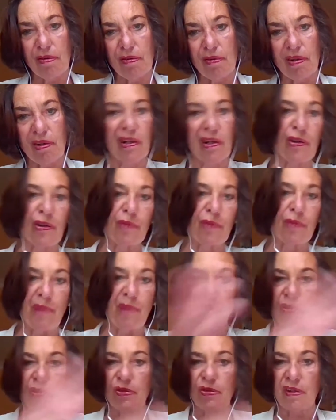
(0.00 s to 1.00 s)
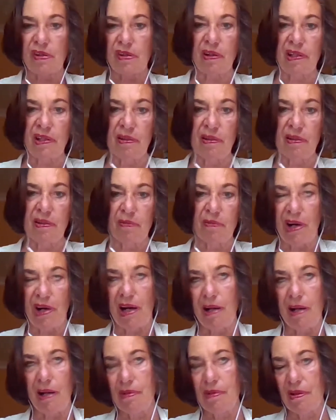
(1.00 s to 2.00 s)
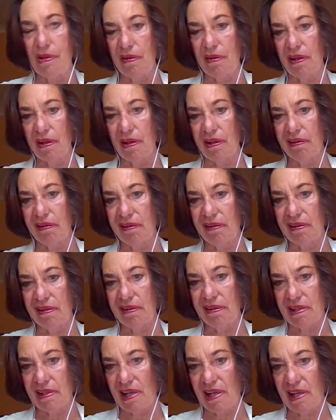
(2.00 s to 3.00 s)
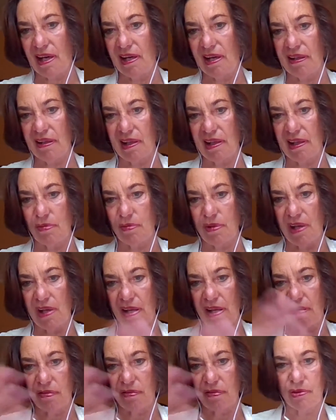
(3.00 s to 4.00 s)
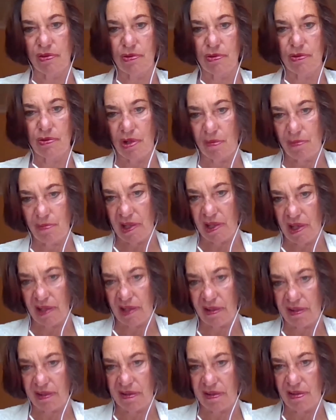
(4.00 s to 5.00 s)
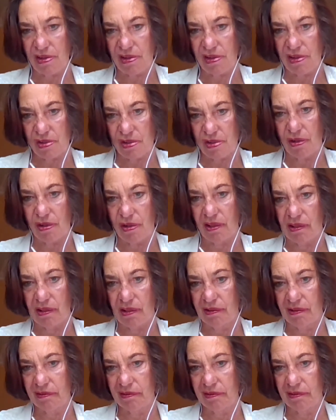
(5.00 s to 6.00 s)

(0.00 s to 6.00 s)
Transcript: going back to the Bible, telling that we have to dominate the soil.